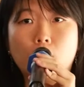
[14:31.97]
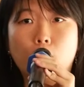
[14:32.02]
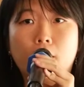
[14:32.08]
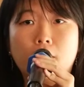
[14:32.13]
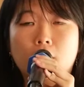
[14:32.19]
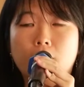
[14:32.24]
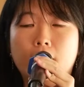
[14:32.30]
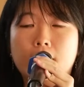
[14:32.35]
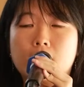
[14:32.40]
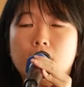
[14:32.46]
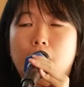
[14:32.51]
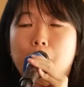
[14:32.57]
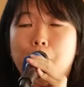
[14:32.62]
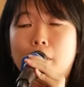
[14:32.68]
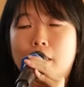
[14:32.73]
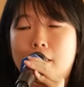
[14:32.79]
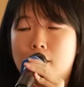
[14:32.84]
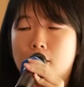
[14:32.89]
whether it's a
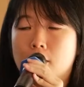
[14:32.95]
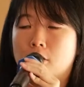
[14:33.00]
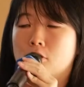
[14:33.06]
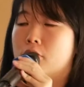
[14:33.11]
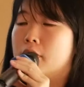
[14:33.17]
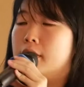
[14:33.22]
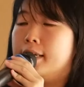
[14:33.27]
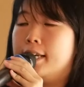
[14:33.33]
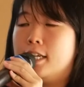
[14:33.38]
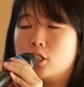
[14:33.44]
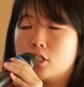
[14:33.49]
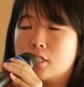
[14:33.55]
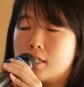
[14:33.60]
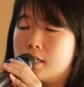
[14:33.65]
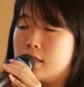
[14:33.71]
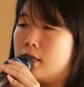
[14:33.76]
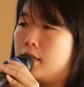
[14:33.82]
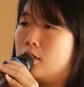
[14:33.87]
person or an
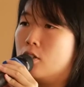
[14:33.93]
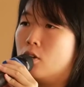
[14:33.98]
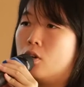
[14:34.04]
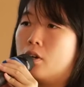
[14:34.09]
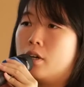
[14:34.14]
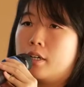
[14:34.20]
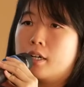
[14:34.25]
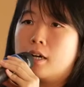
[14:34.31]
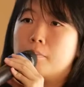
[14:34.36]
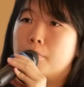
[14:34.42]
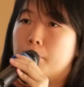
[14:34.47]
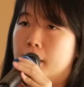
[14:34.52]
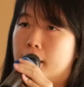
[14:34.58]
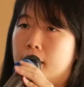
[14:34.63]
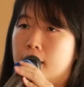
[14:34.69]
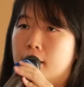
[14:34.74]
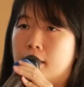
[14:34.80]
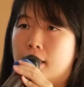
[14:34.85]
agency or a
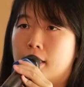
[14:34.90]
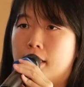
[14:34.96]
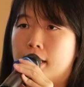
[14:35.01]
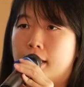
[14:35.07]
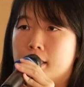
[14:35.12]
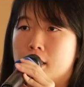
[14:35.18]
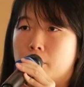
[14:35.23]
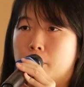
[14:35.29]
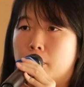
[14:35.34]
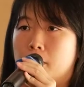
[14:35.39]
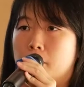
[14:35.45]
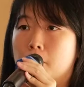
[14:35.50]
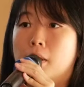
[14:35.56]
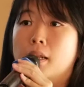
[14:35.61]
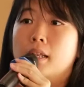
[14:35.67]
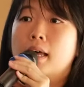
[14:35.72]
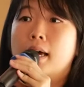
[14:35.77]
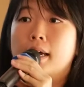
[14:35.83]
company that has been
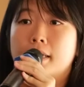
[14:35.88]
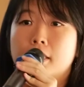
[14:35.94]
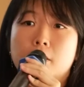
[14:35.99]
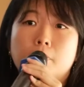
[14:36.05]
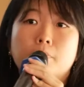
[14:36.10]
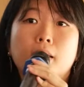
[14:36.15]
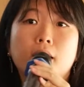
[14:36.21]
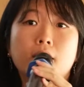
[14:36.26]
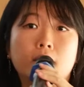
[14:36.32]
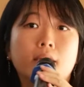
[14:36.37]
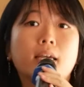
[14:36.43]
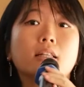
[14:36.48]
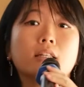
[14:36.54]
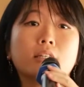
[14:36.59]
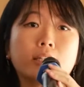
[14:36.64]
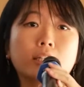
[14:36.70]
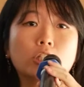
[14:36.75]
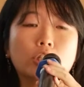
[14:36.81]
maligned by the
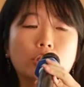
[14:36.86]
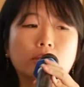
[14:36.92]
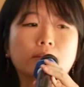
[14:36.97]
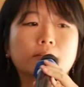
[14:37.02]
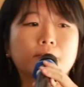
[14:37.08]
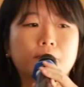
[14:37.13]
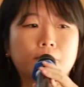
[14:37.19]
allegation?